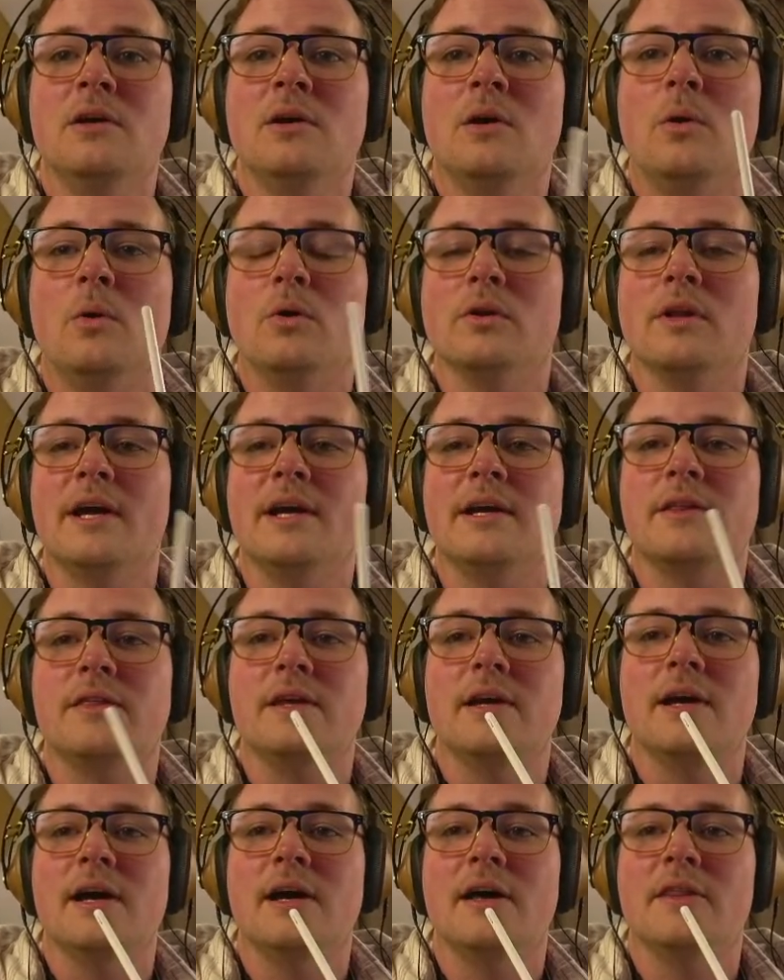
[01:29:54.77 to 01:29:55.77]
Or like the
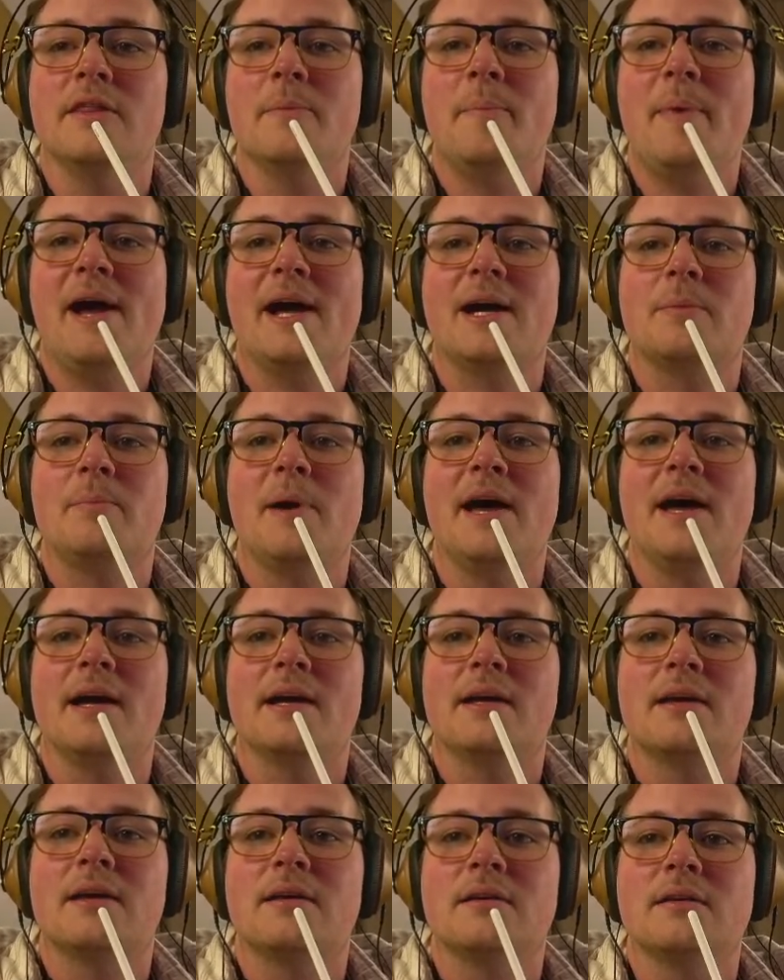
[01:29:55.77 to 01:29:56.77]

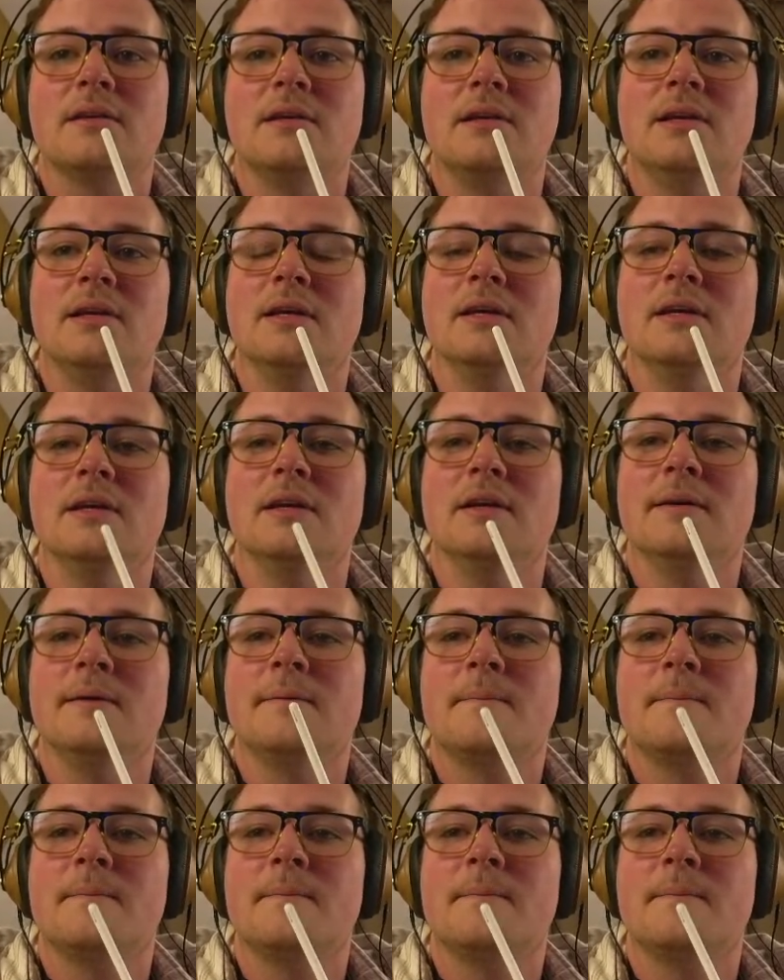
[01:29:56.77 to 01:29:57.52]
backpack in...